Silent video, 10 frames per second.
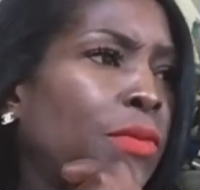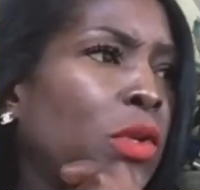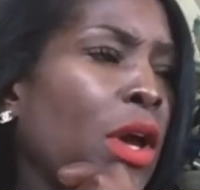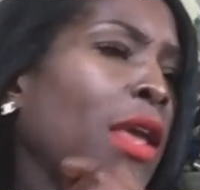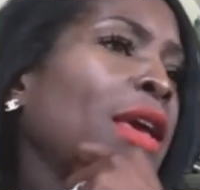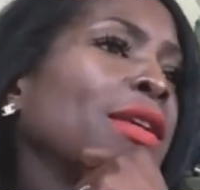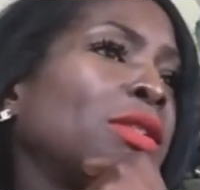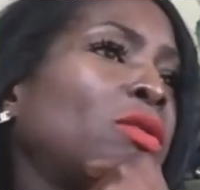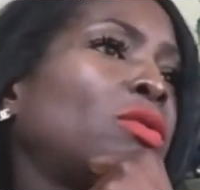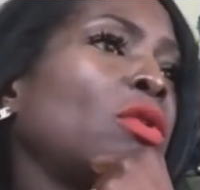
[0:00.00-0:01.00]
I
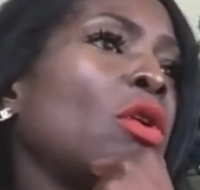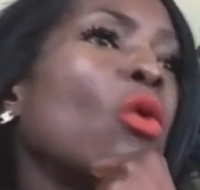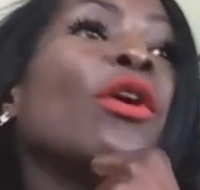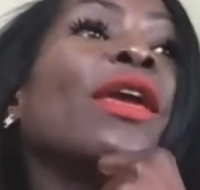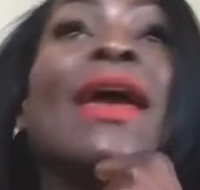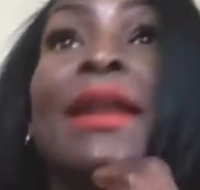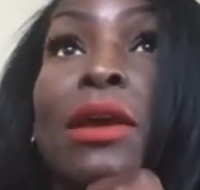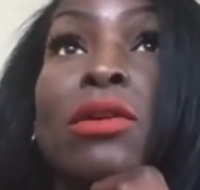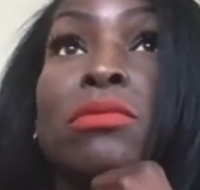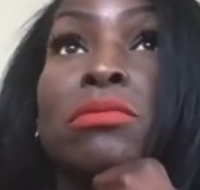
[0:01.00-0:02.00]
guess, organic.
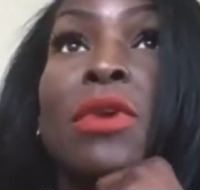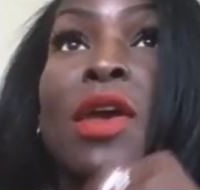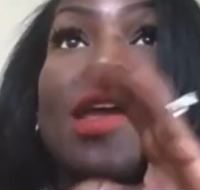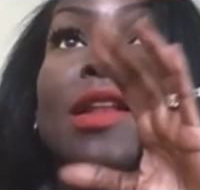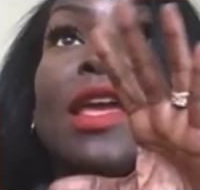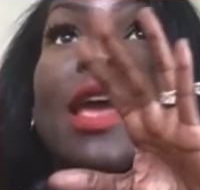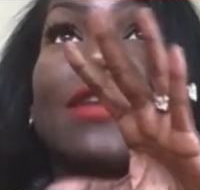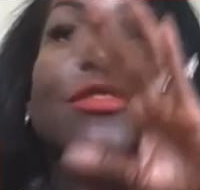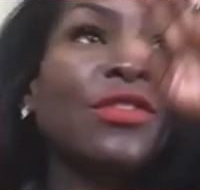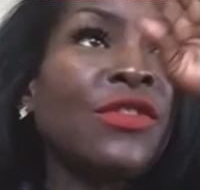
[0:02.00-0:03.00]
And I
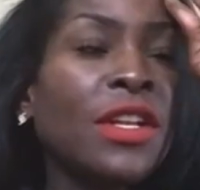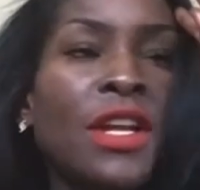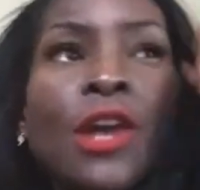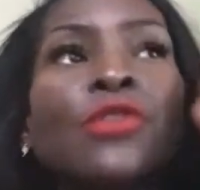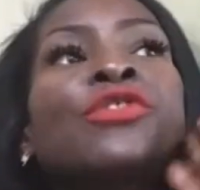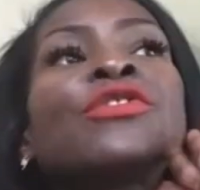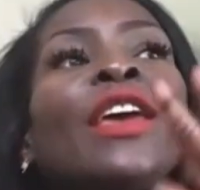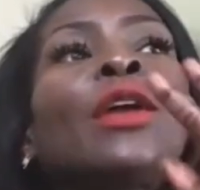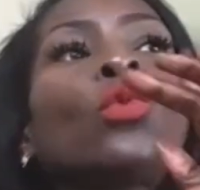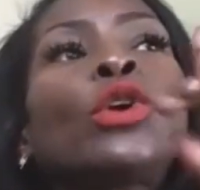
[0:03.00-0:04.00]
just didn't
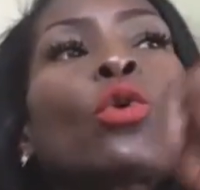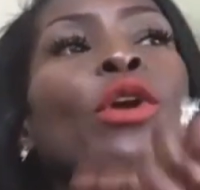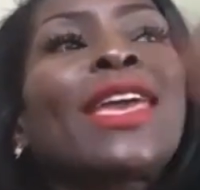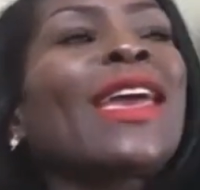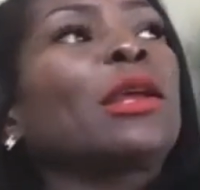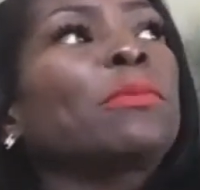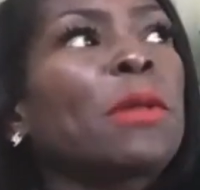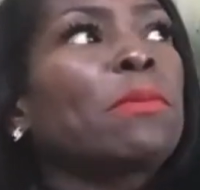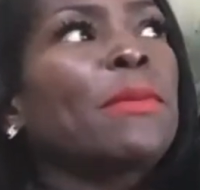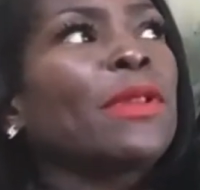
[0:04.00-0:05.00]
understand what organic
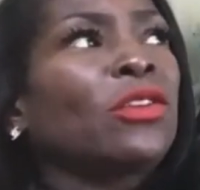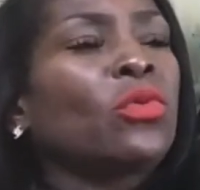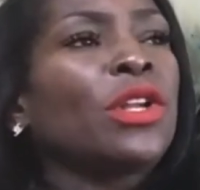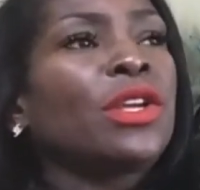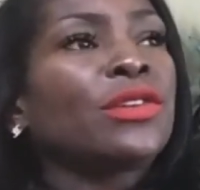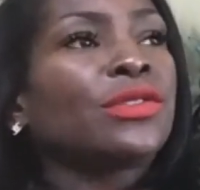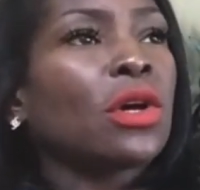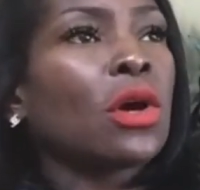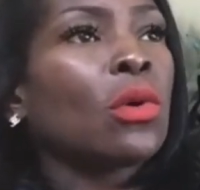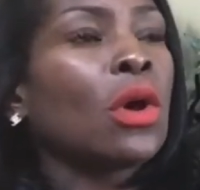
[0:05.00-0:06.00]
meant maybe like 20 years
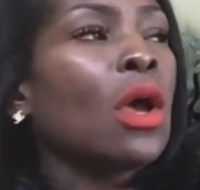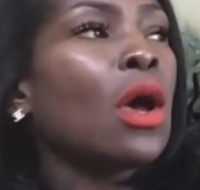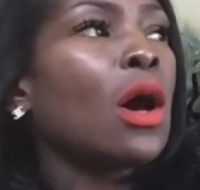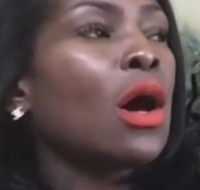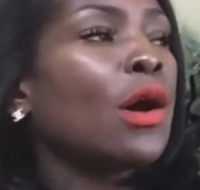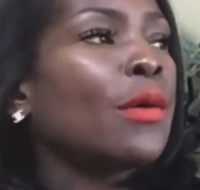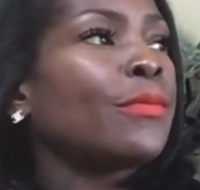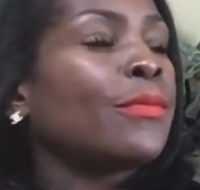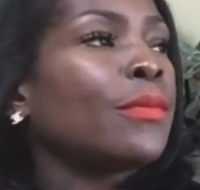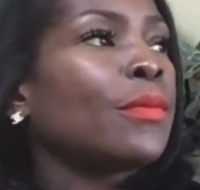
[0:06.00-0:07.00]
ago.
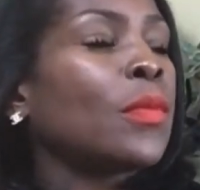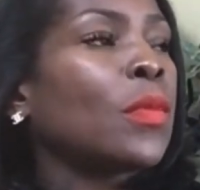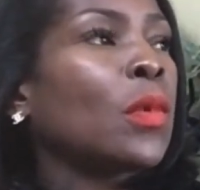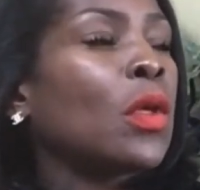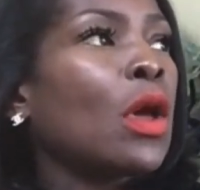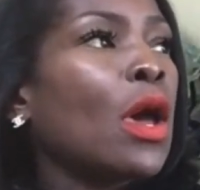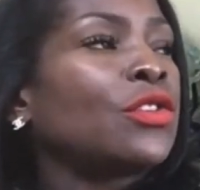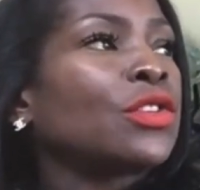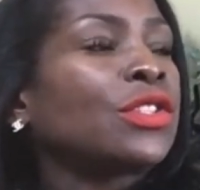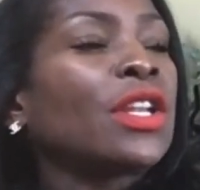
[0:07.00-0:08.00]
I
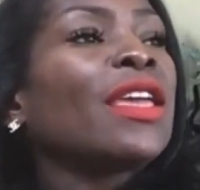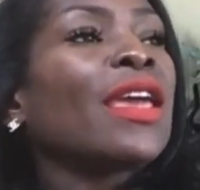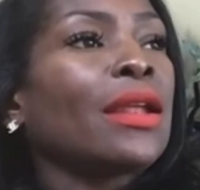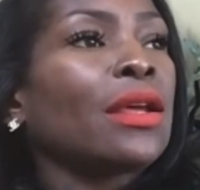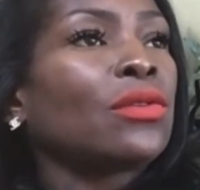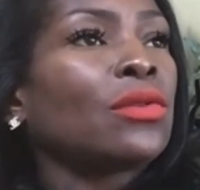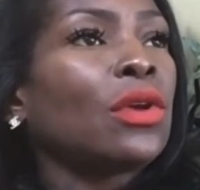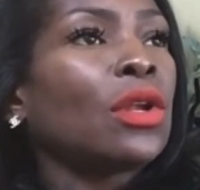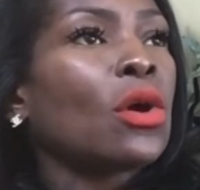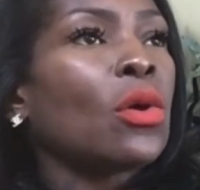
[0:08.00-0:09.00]
just didn't get it,
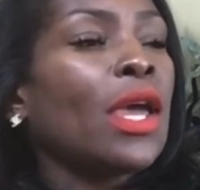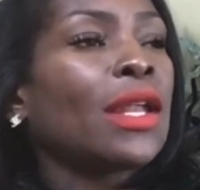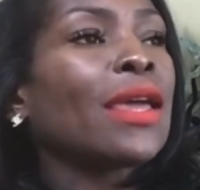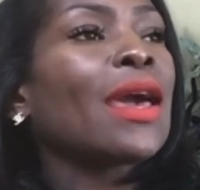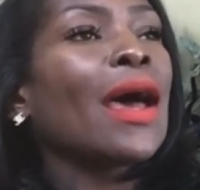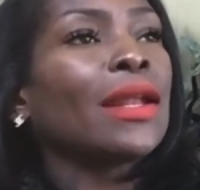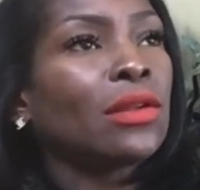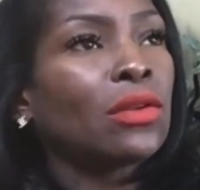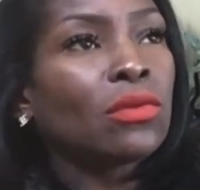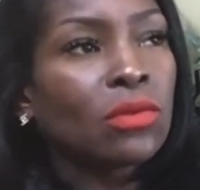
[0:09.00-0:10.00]
and I got it
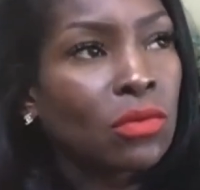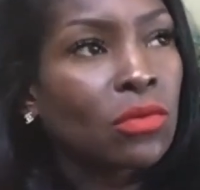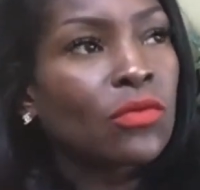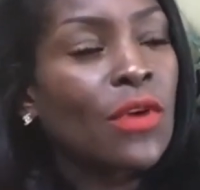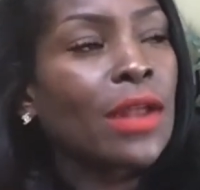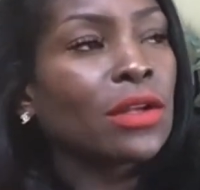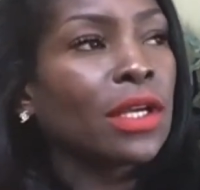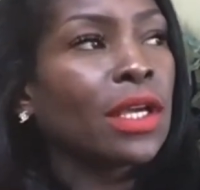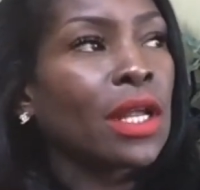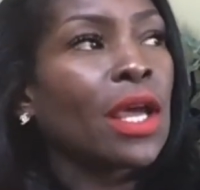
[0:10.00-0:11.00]

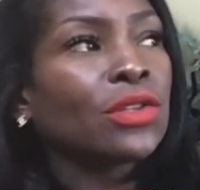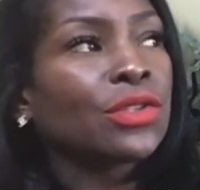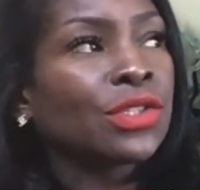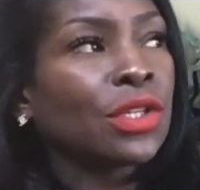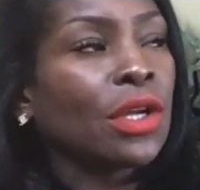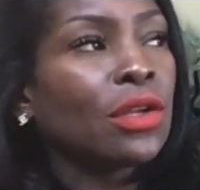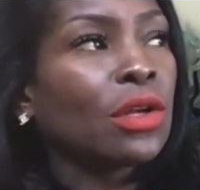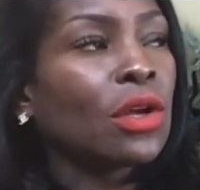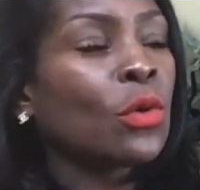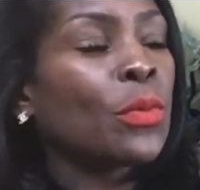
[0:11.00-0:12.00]
finally and I understood,
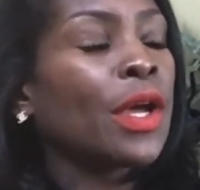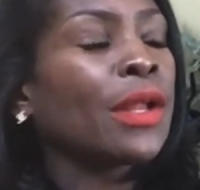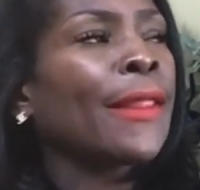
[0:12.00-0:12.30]
but